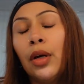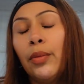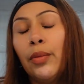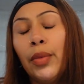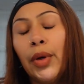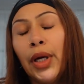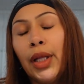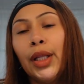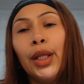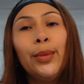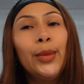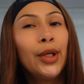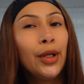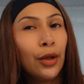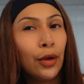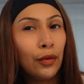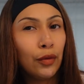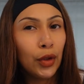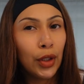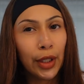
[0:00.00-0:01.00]
But let me know
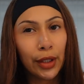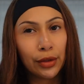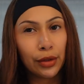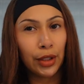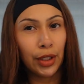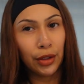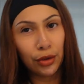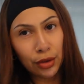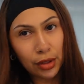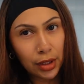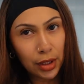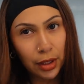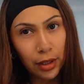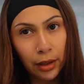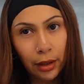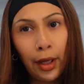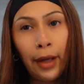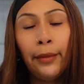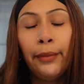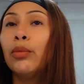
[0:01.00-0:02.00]
if you guys are interested in
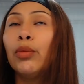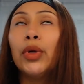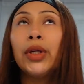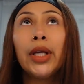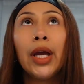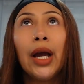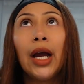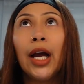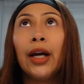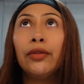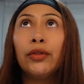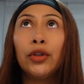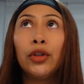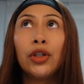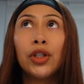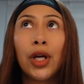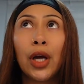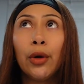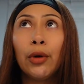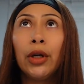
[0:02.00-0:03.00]
that. But yeah, after your
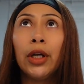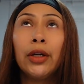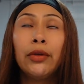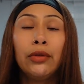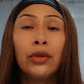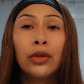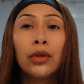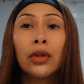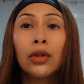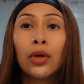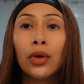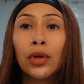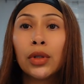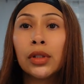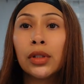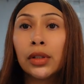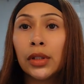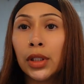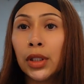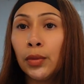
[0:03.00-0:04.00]
shower, if you can go to
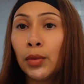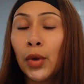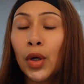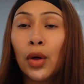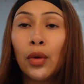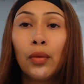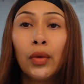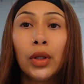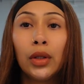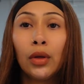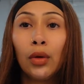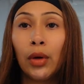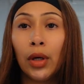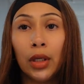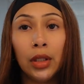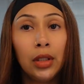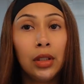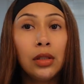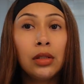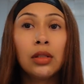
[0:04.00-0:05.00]
sleep with no
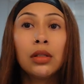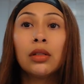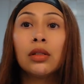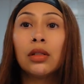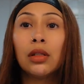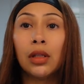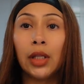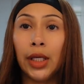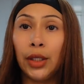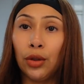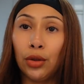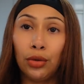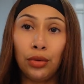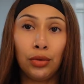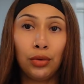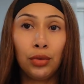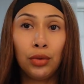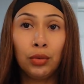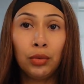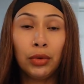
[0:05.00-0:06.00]
undies to let your
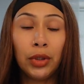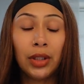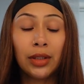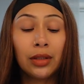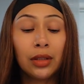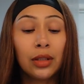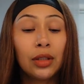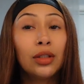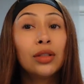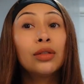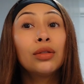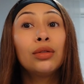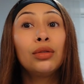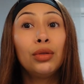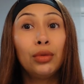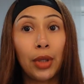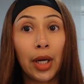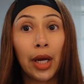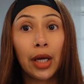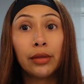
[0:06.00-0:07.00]
nunu breathe,
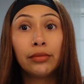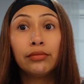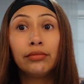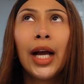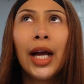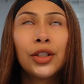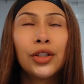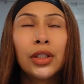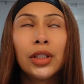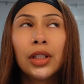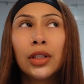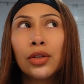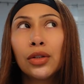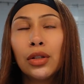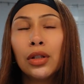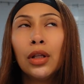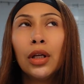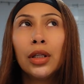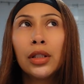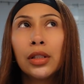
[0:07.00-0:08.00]
do that. I actually think there's a
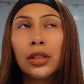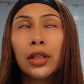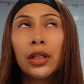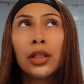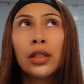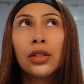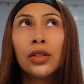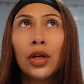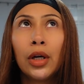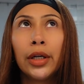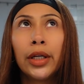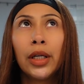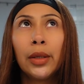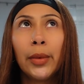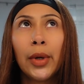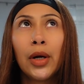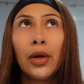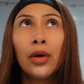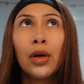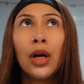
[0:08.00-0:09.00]
lot of studies talking
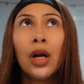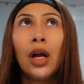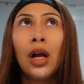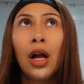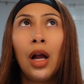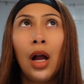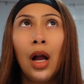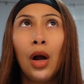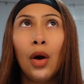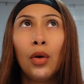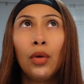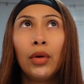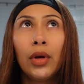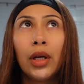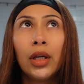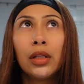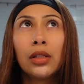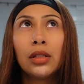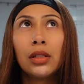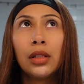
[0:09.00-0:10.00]
about how
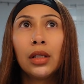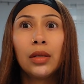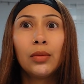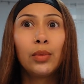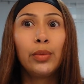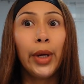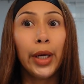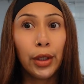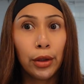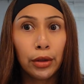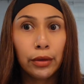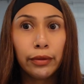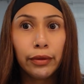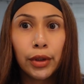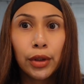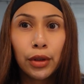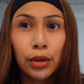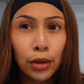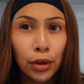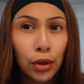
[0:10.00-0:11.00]
it's better for
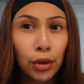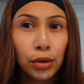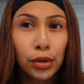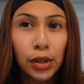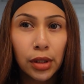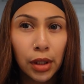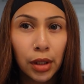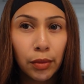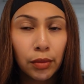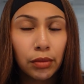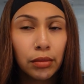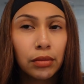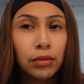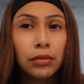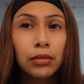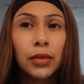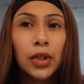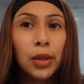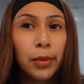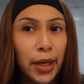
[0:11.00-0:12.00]
you to go to sleep
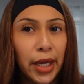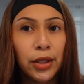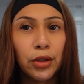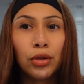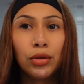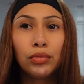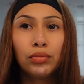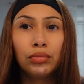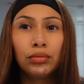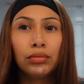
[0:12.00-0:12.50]
commando.